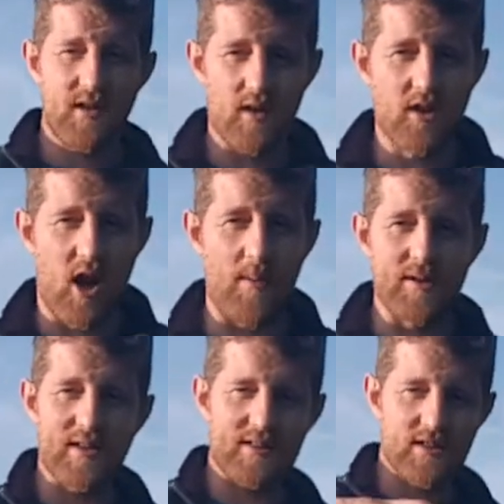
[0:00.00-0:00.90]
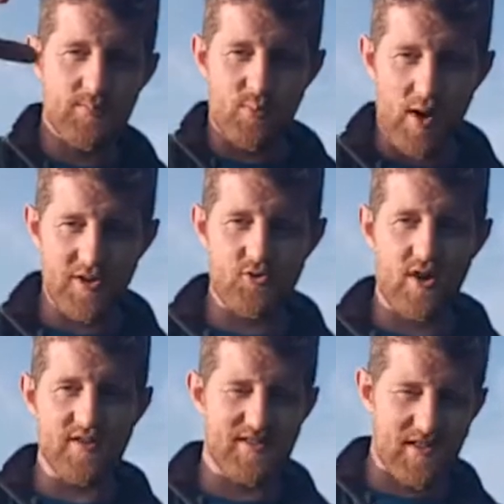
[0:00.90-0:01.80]
it's not uncommon to get these price
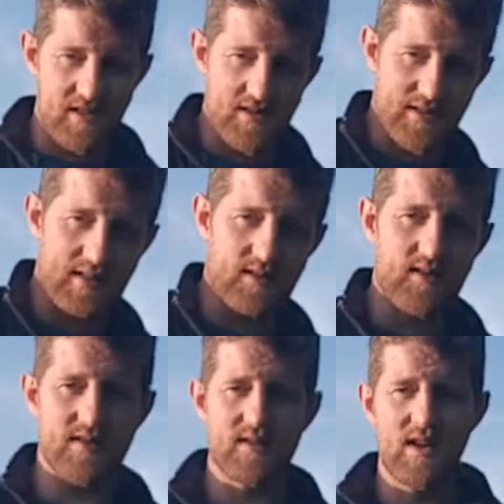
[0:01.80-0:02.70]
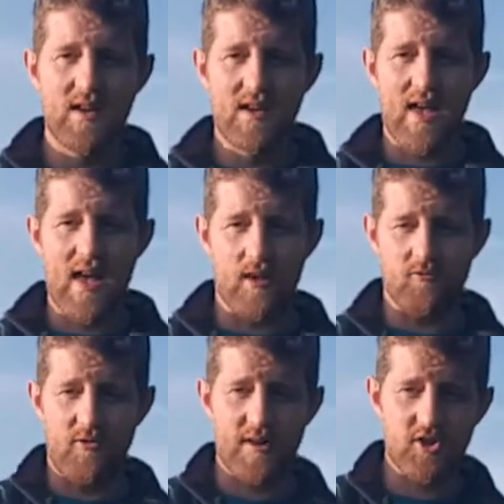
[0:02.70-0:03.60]
rises, as you can see in this
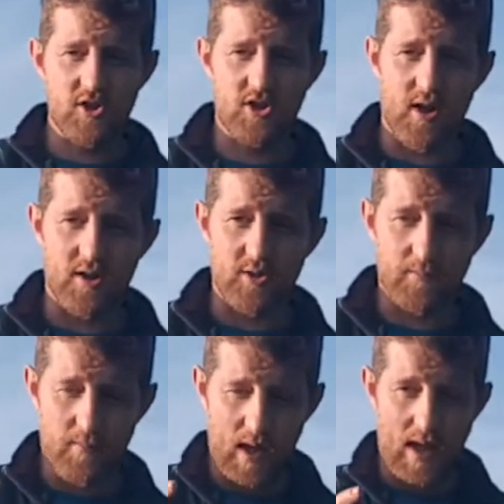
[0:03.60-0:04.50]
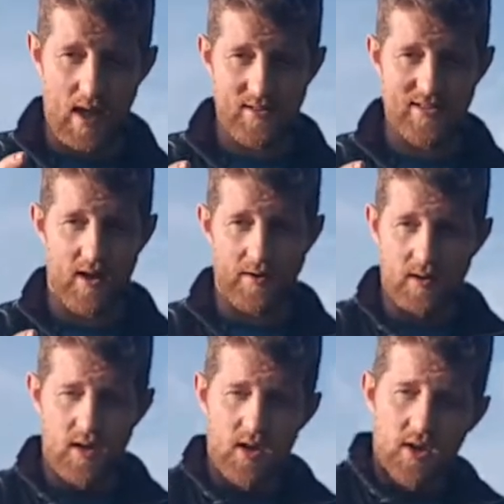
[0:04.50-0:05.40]
inflection chart slide.
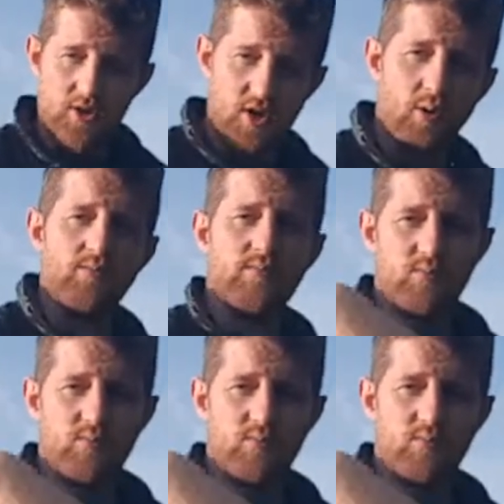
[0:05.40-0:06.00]
So